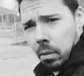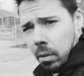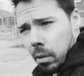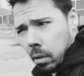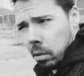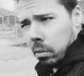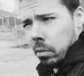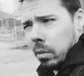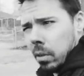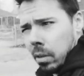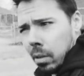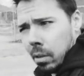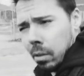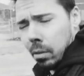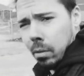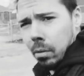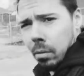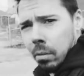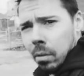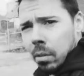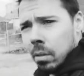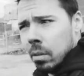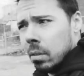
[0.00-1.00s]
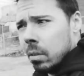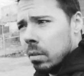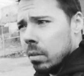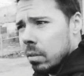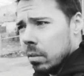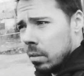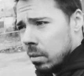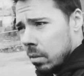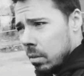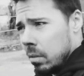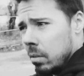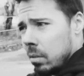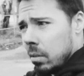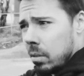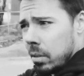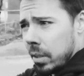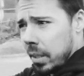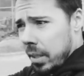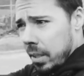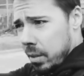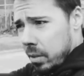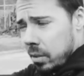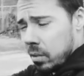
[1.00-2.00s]
Oh no,
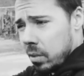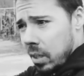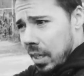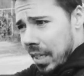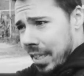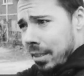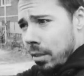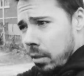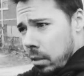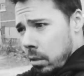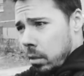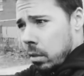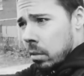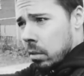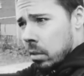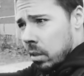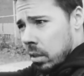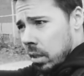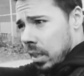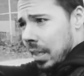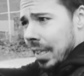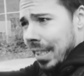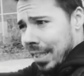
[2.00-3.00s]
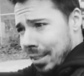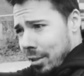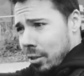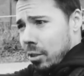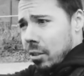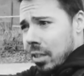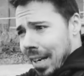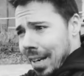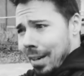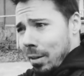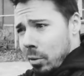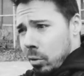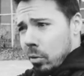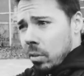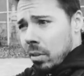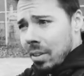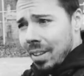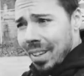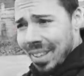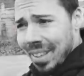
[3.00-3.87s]
well, he's leader now.